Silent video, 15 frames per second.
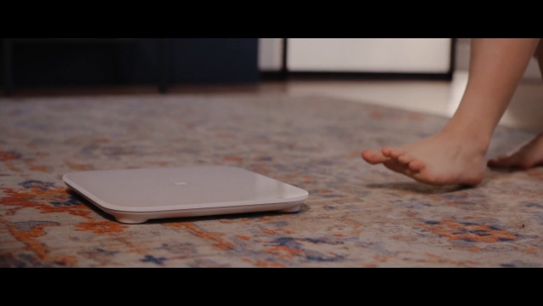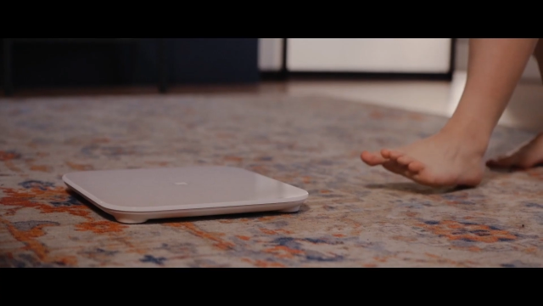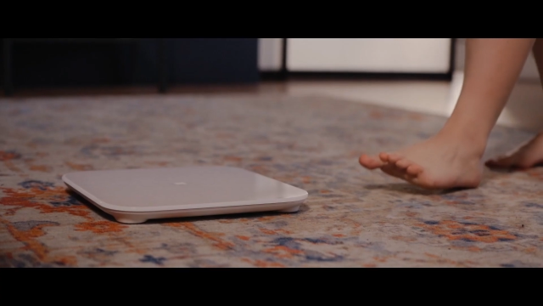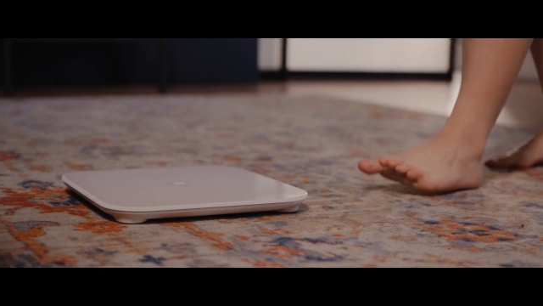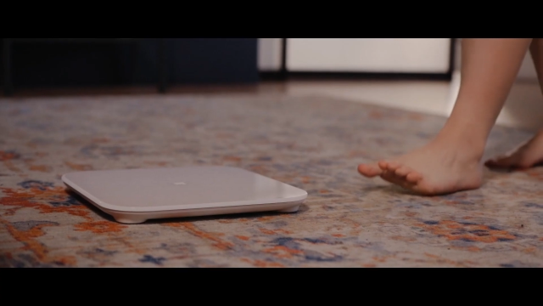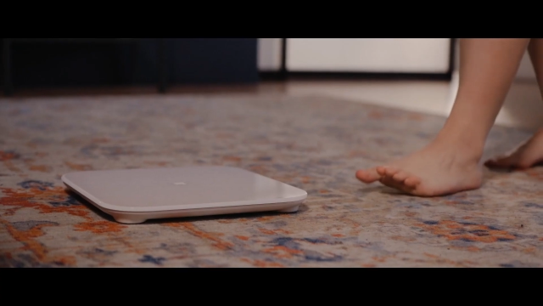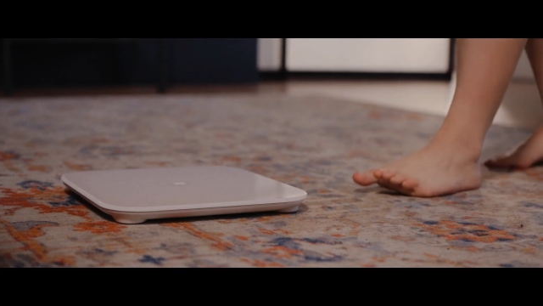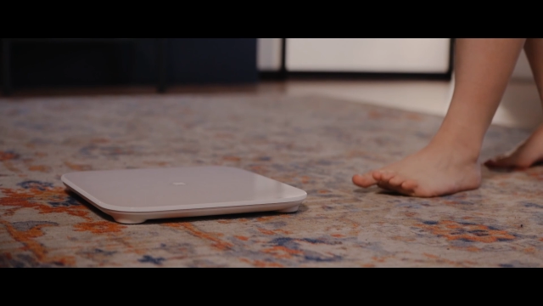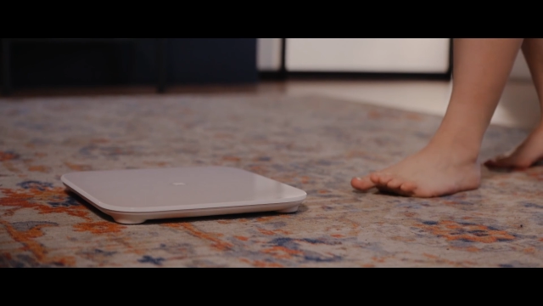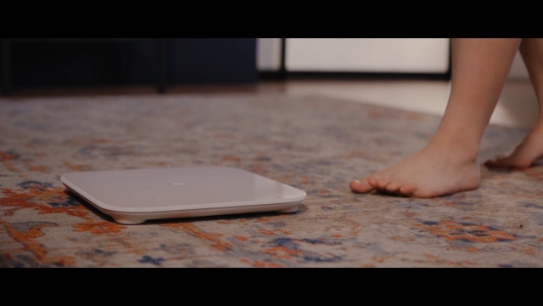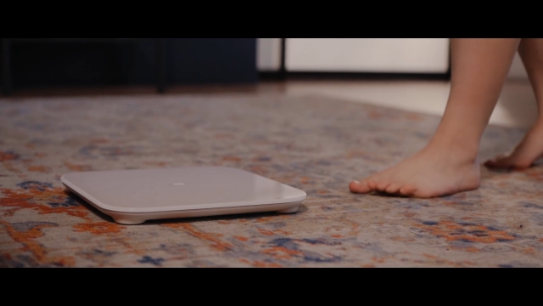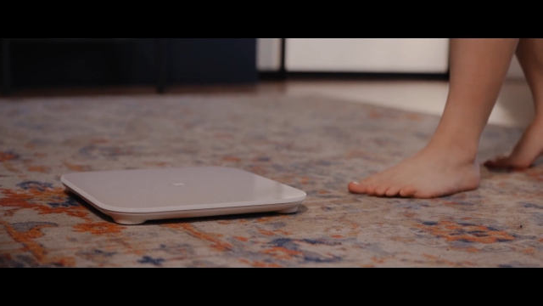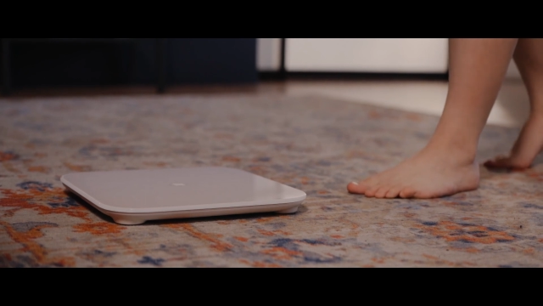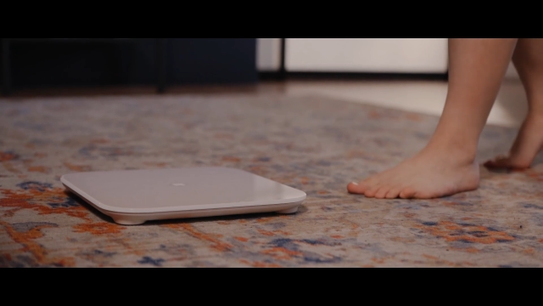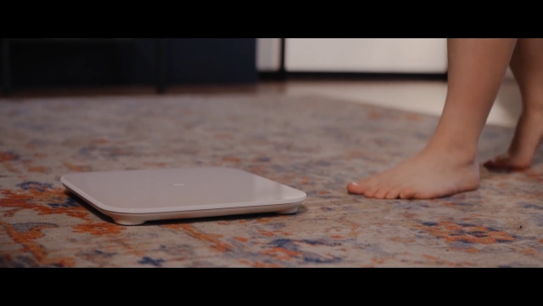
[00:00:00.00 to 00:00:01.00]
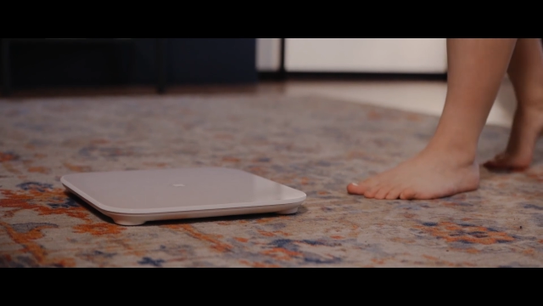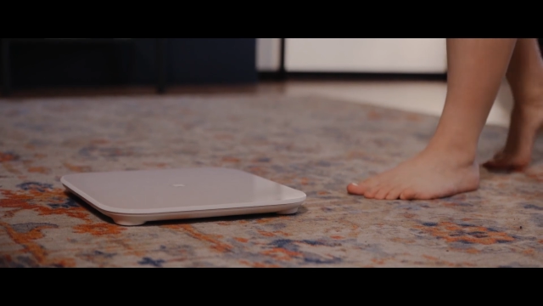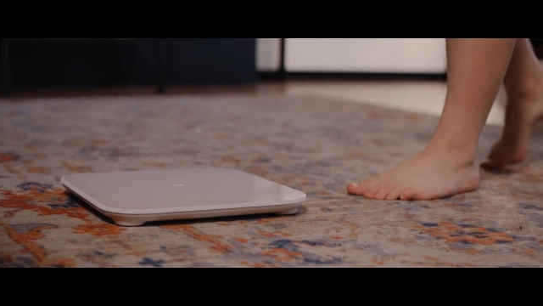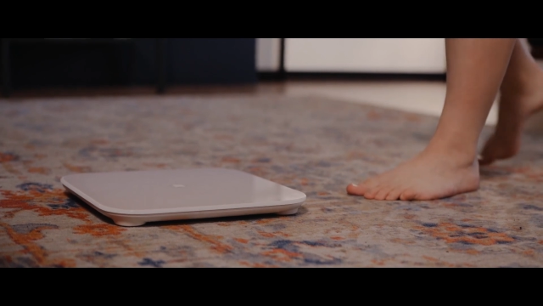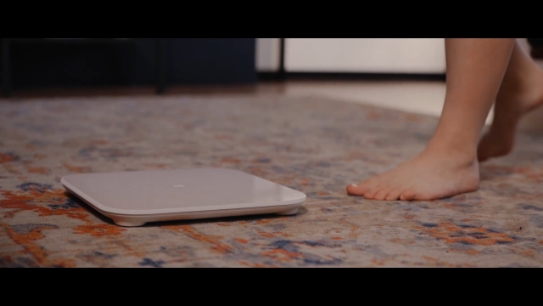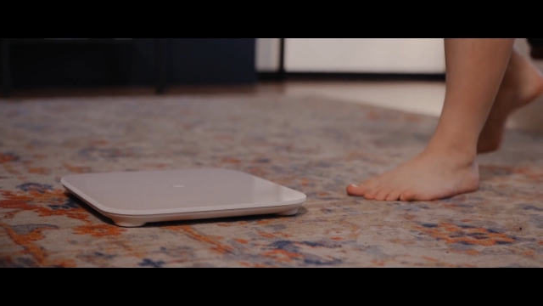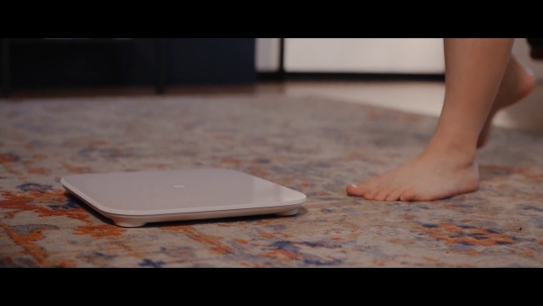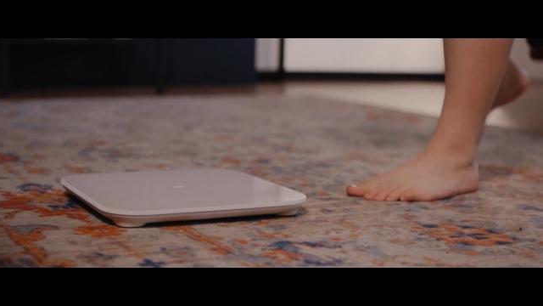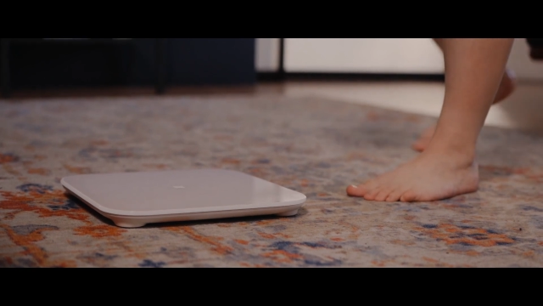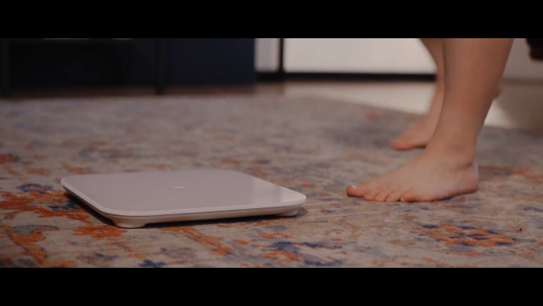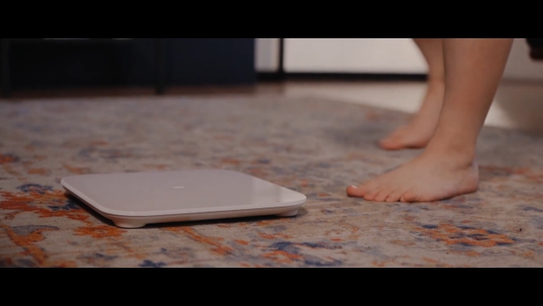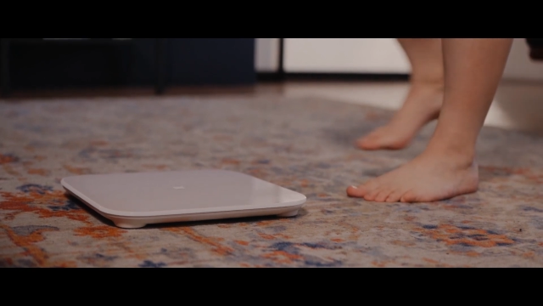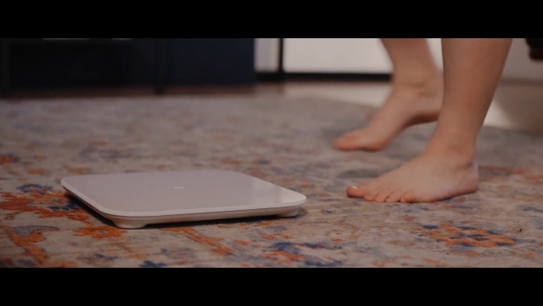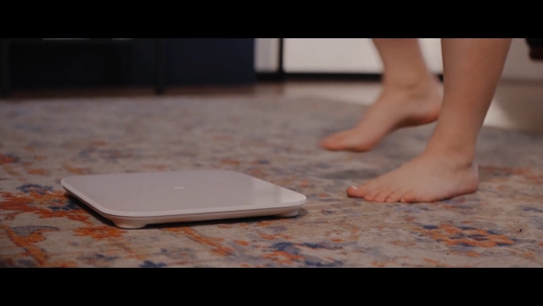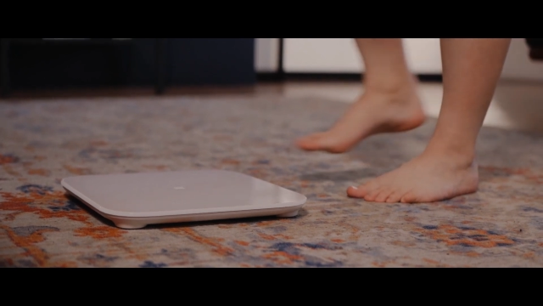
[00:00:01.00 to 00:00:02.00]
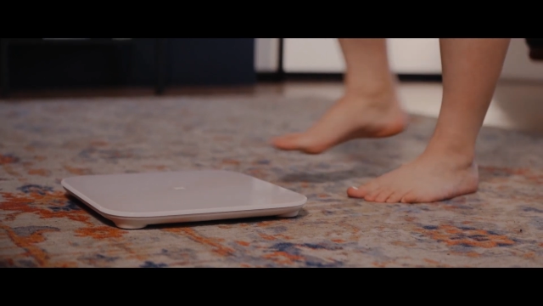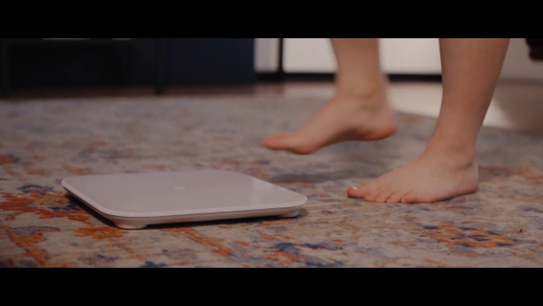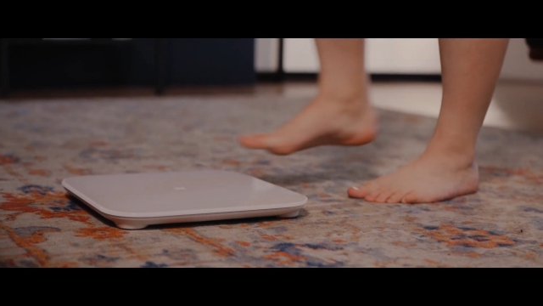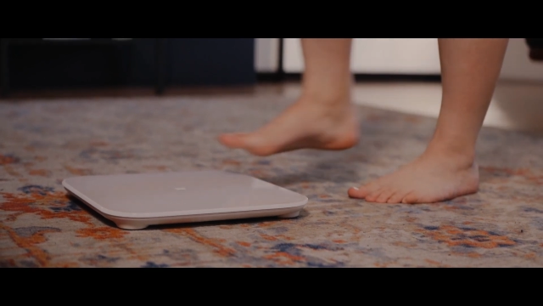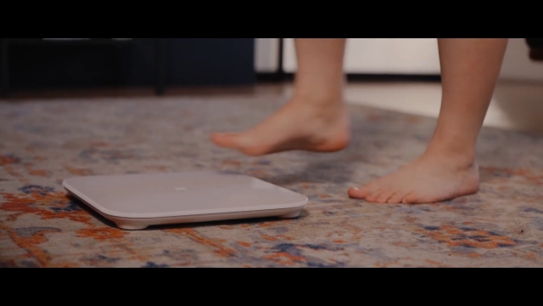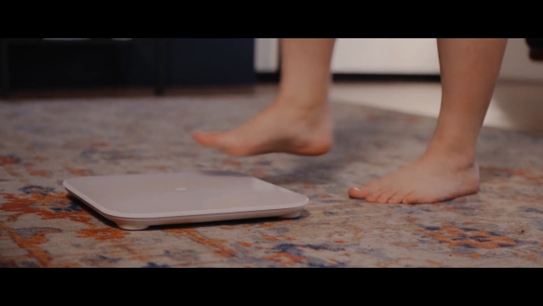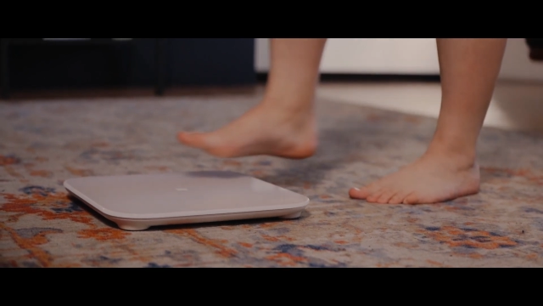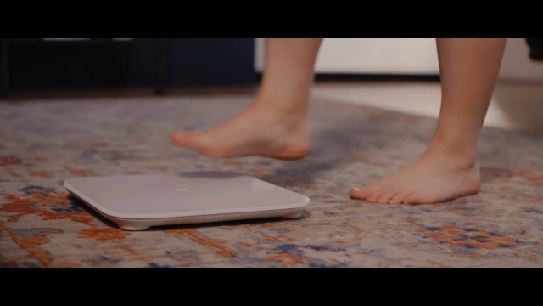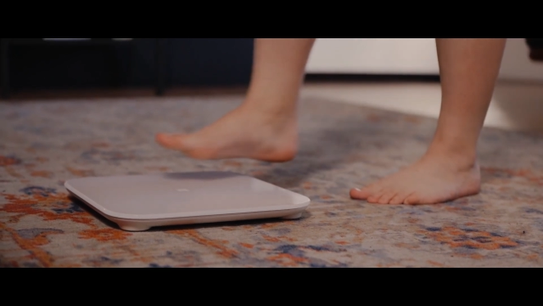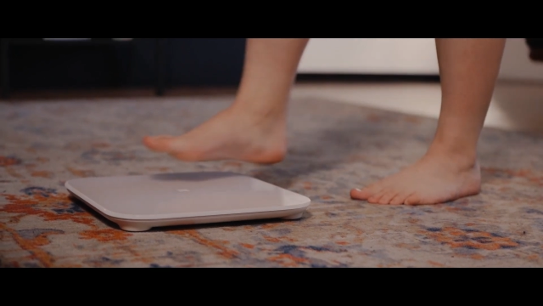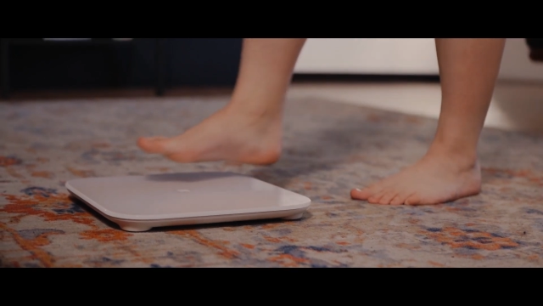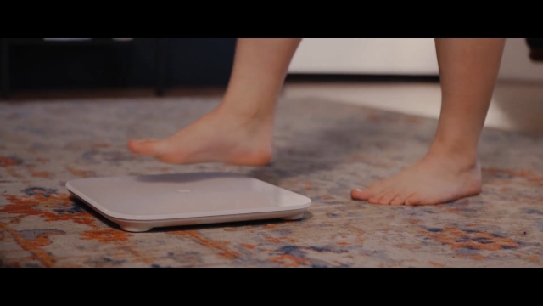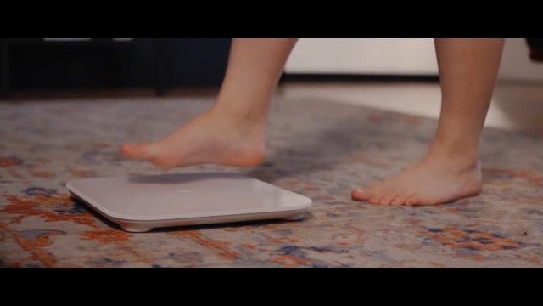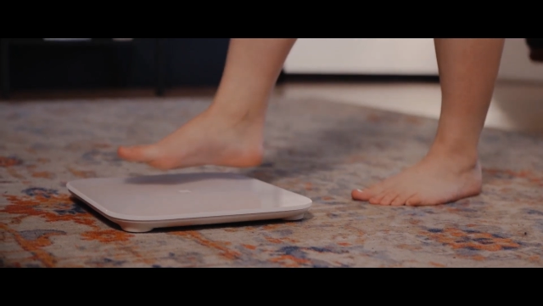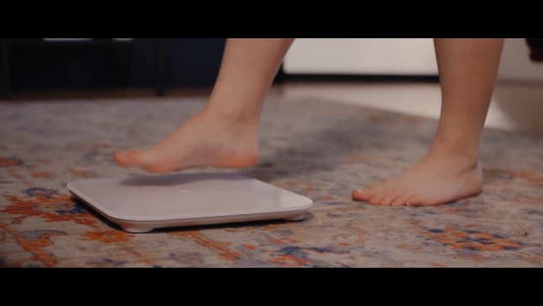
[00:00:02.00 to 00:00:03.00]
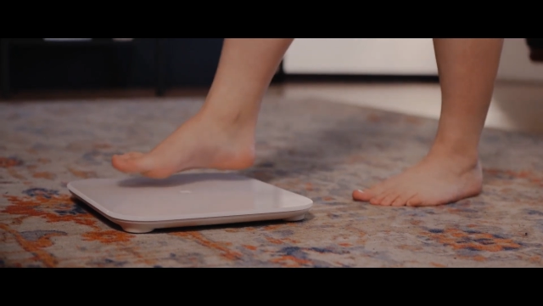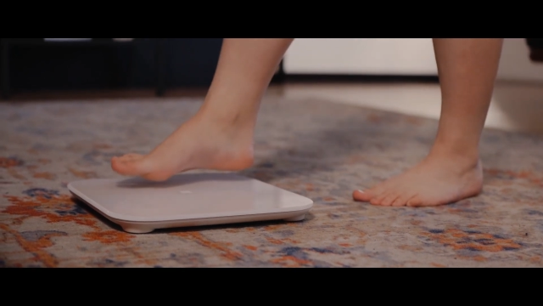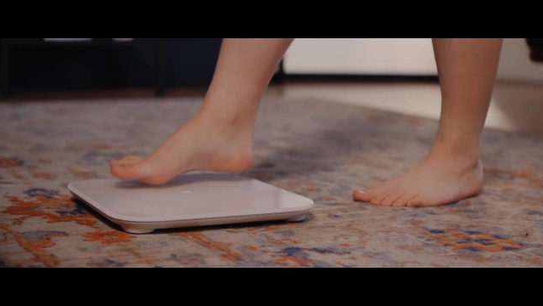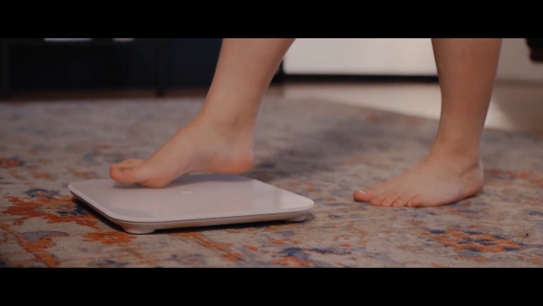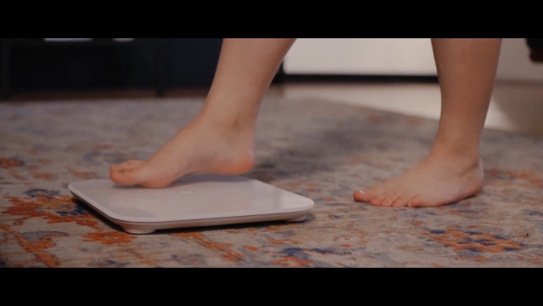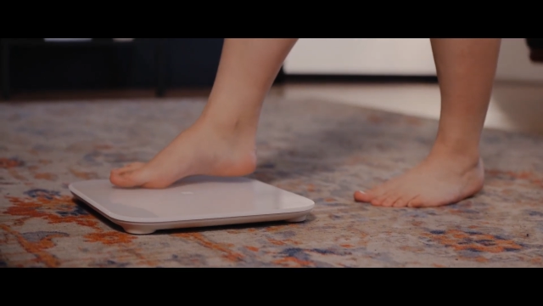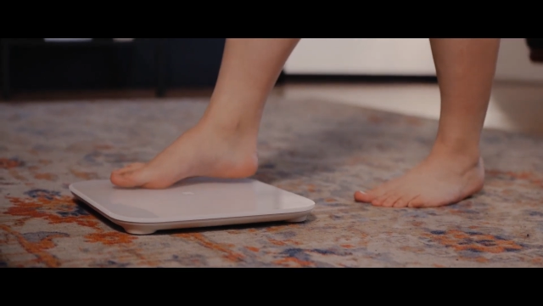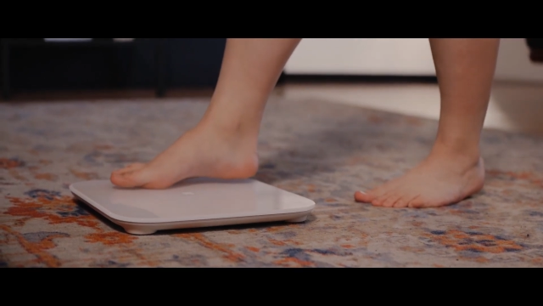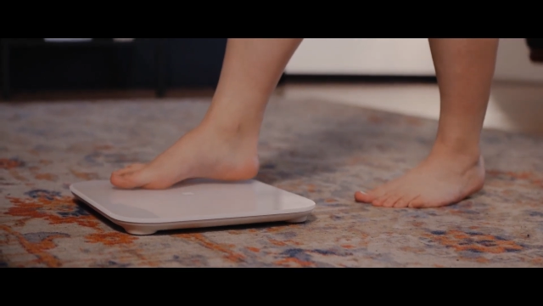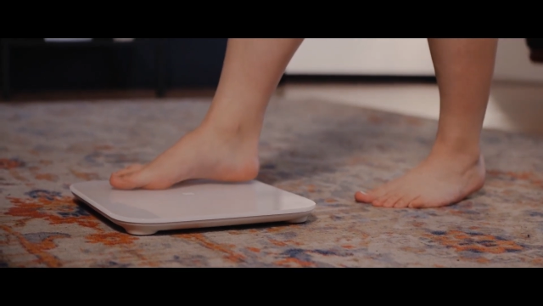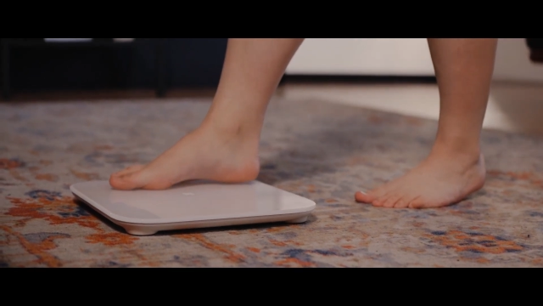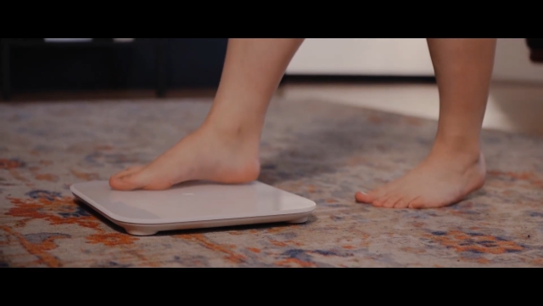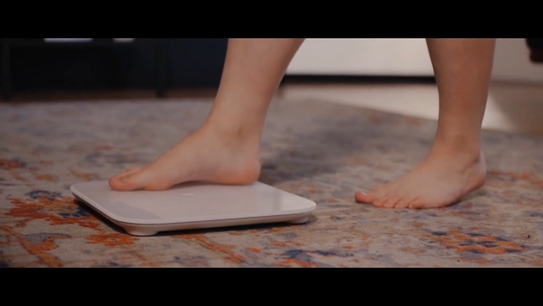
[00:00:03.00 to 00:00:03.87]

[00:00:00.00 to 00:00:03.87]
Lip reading: [unreadable: no face in view]